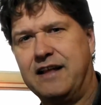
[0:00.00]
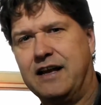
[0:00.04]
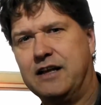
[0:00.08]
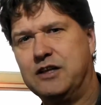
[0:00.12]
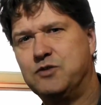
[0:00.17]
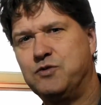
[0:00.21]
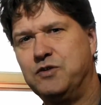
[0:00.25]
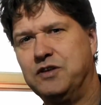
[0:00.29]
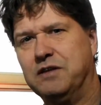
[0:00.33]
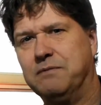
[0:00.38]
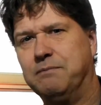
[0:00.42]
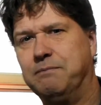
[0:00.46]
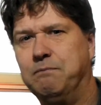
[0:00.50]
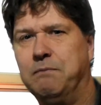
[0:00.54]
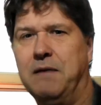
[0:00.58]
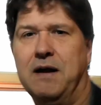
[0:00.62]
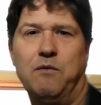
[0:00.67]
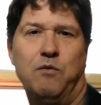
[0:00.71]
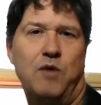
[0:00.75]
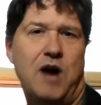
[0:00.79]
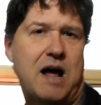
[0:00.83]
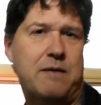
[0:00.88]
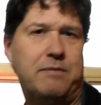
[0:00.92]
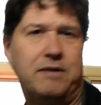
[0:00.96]
That's where the
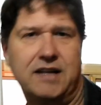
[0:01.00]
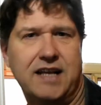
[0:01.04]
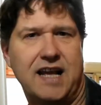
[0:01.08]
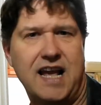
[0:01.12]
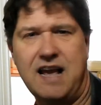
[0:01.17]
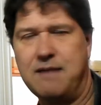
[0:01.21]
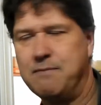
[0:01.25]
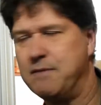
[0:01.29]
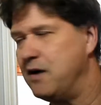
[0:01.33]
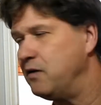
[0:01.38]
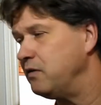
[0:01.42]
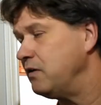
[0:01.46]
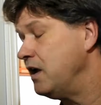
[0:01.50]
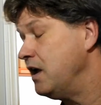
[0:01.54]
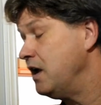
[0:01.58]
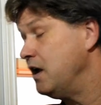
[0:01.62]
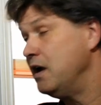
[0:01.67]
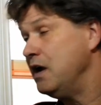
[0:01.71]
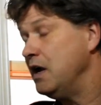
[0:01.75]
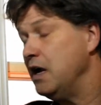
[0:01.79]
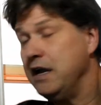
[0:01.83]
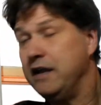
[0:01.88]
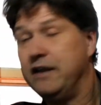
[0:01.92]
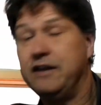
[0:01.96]
rabbit came out.
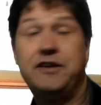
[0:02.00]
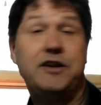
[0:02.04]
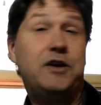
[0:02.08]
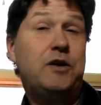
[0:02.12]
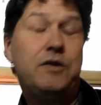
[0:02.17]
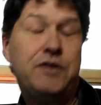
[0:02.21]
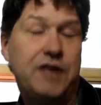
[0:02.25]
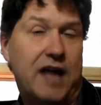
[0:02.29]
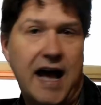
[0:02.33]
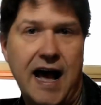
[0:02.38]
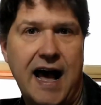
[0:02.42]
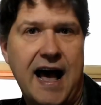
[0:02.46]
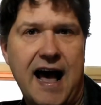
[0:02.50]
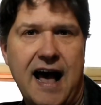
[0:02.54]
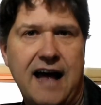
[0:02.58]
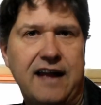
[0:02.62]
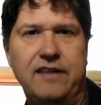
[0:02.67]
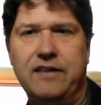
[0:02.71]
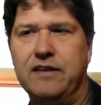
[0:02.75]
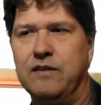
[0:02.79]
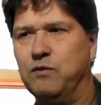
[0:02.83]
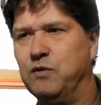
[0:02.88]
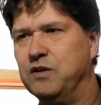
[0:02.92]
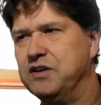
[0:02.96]
You do that,